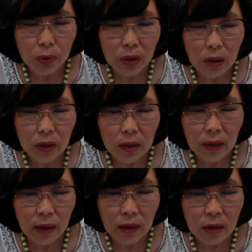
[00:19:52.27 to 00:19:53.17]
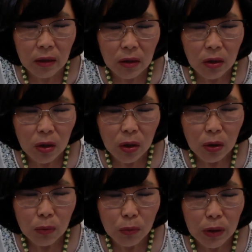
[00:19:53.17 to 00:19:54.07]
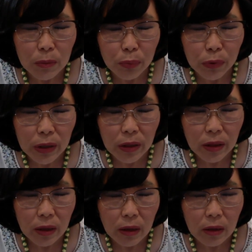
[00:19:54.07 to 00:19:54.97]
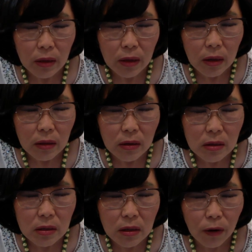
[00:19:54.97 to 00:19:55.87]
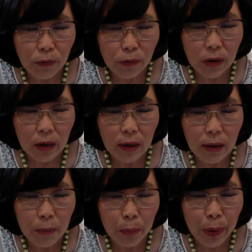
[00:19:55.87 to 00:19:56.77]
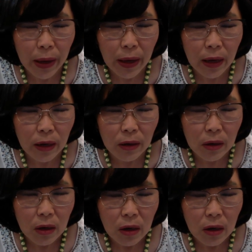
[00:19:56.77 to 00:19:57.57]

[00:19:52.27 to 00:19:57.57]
Again, we breathe in the suffering and pain